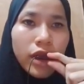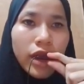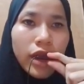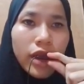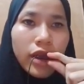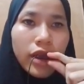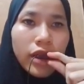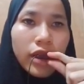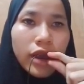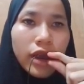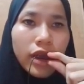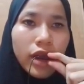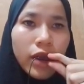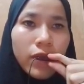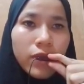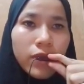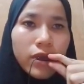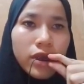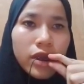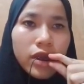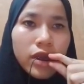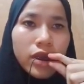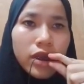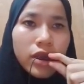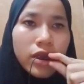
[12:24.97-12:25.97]
and
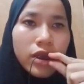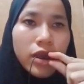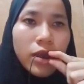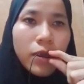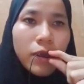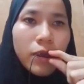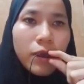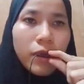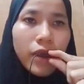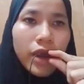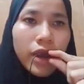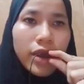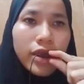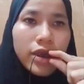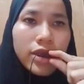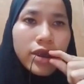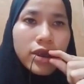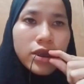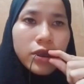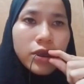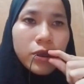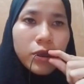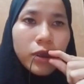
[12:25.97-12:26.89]
accounting practice,